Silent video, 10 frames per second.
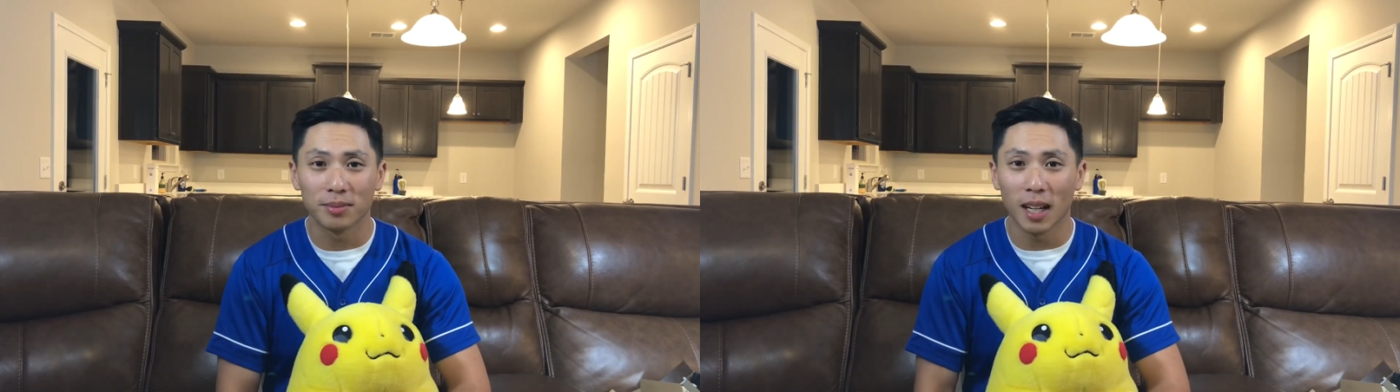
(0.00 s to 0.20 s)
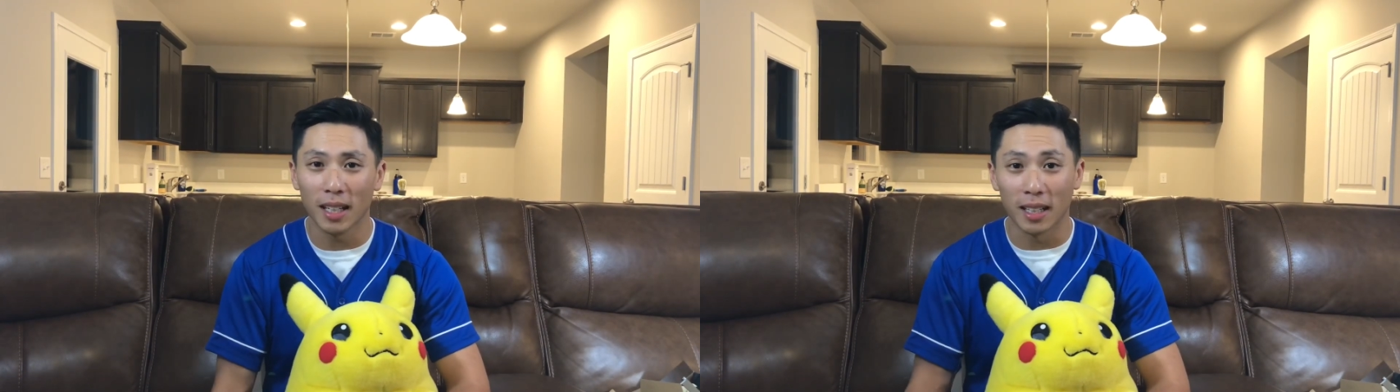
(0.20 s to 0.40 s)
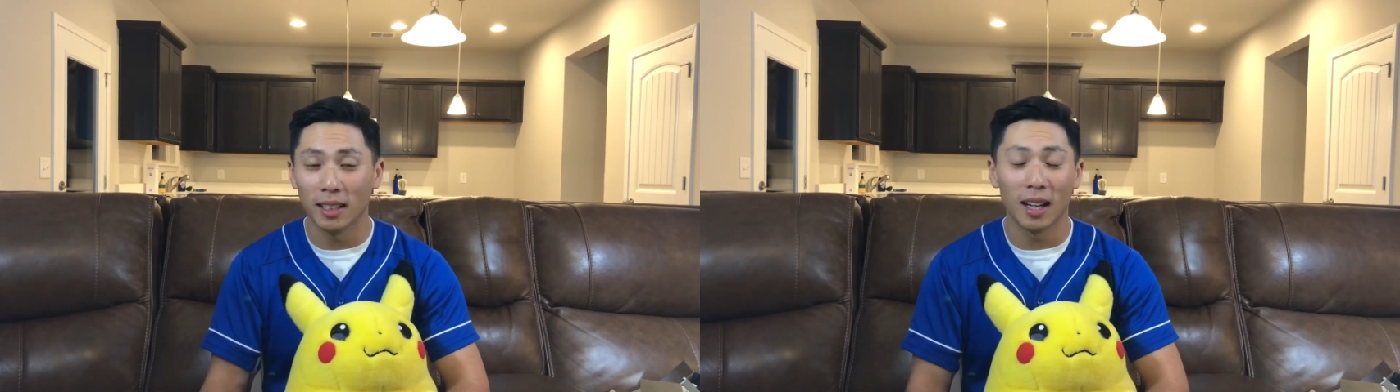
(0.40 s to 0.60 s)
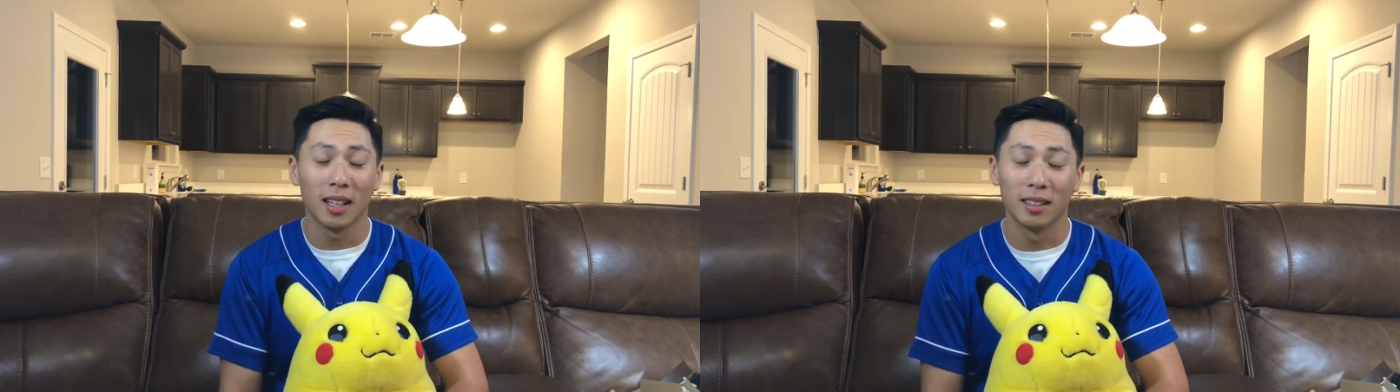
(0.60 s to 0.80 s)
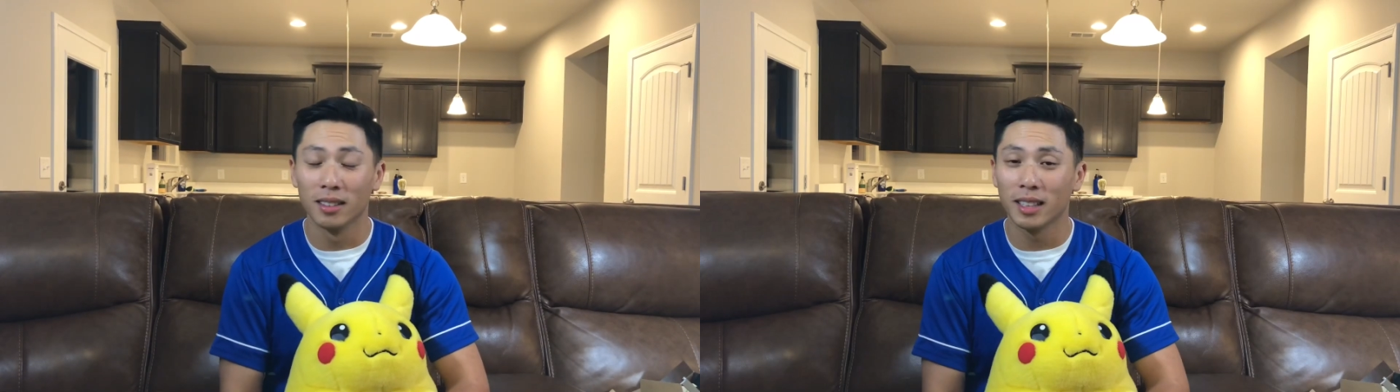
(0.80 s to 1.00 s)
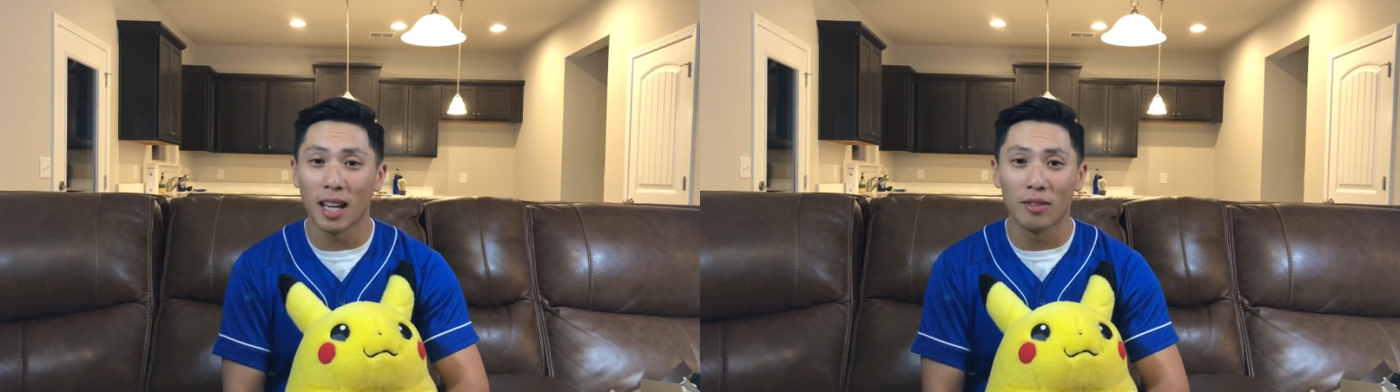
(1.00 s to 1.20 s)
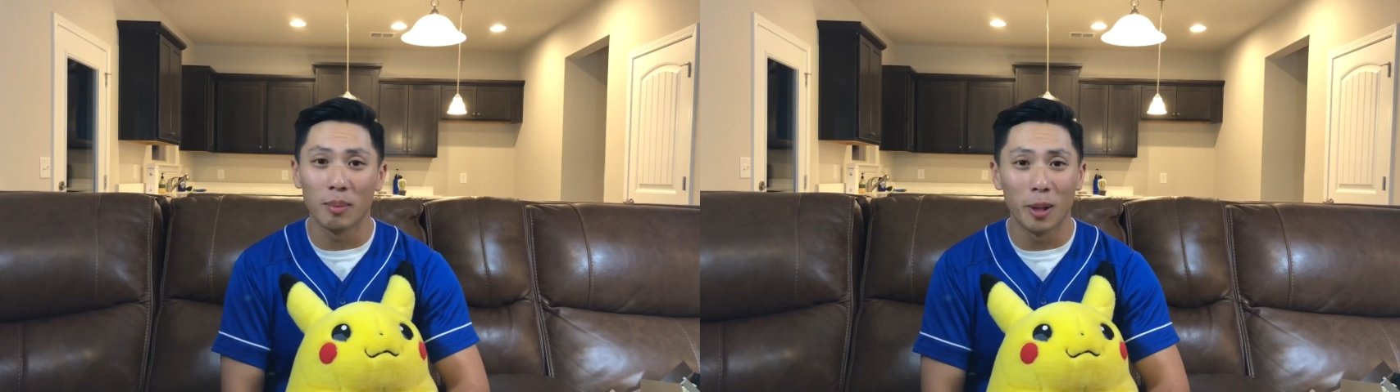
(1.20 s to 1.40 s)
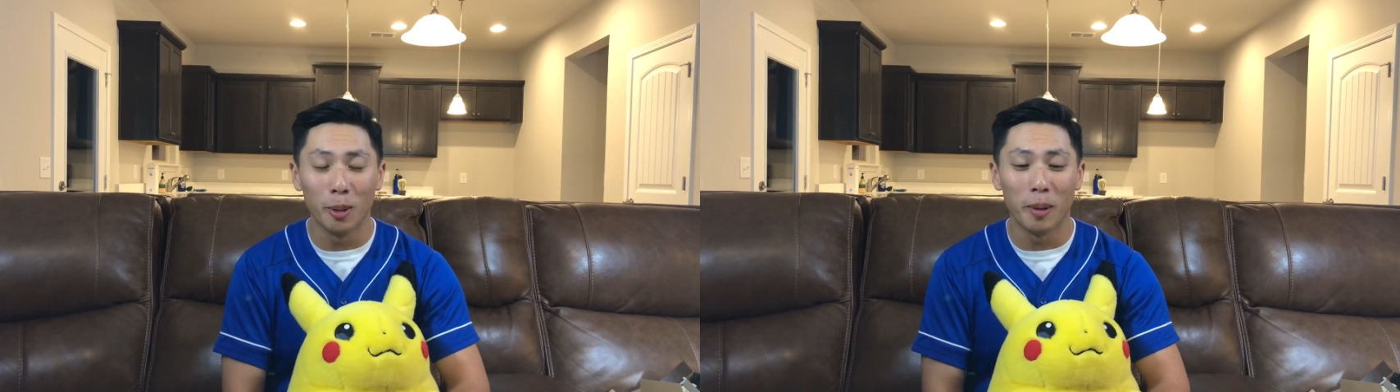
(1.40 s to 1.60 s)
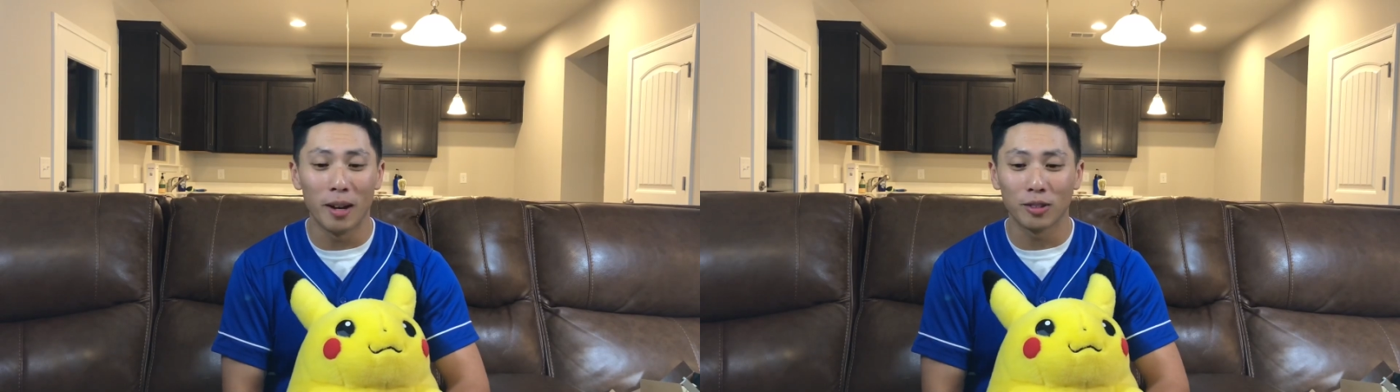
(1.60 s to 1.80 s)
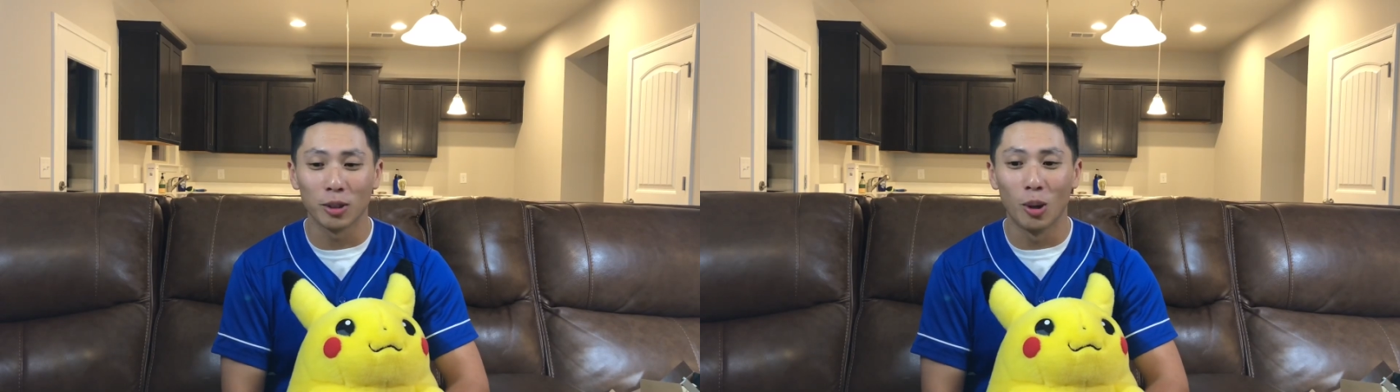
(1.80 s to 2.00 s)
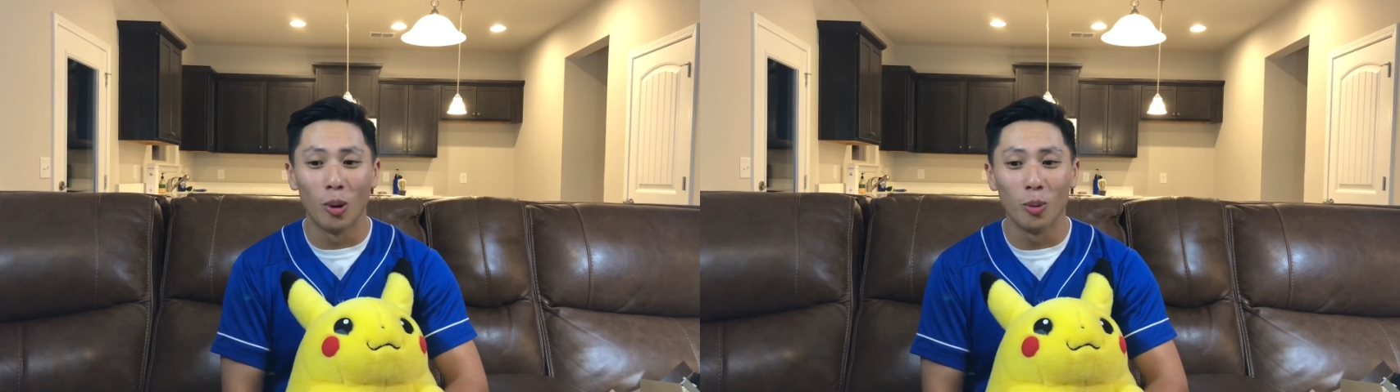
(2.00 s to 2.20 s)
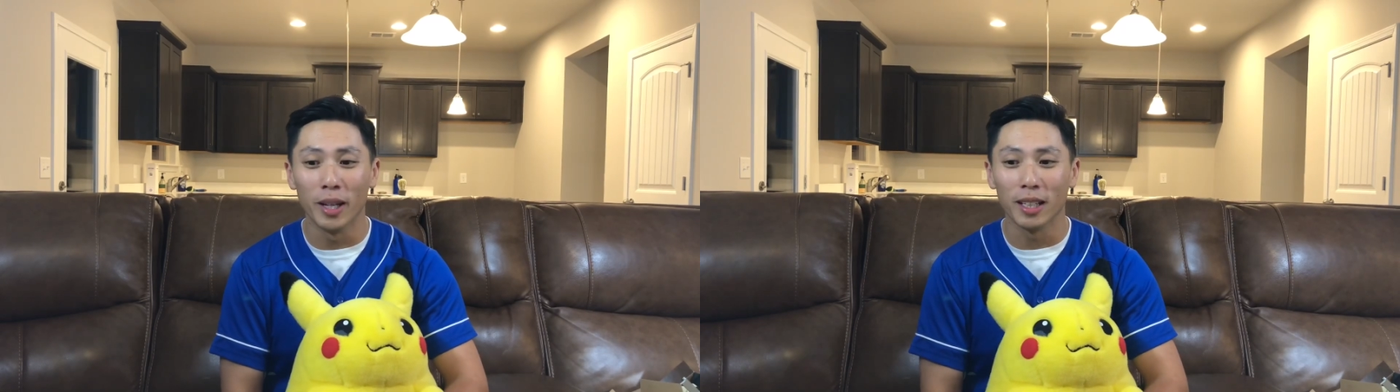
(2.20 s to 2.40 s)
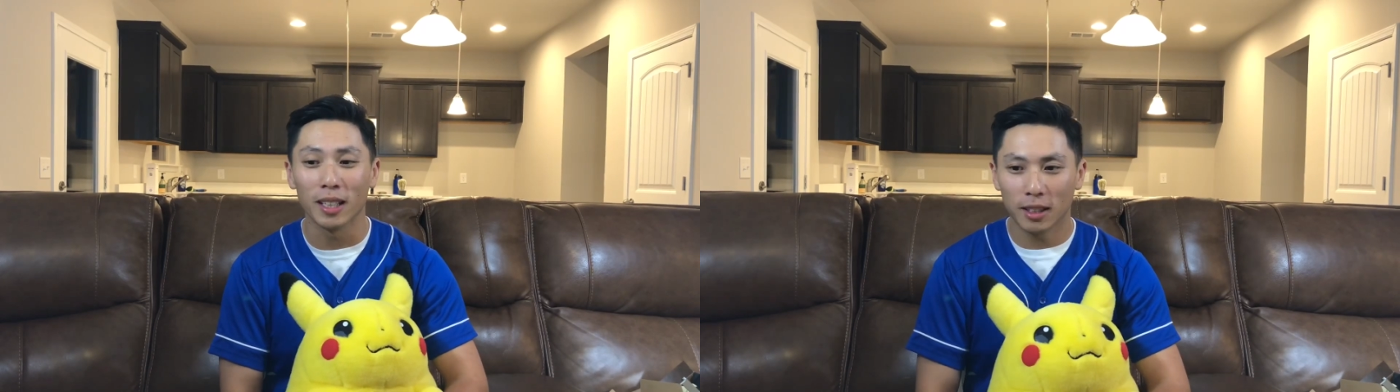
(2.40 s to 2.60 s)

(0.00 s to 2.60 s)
I, I literally gave up hope after a whole week.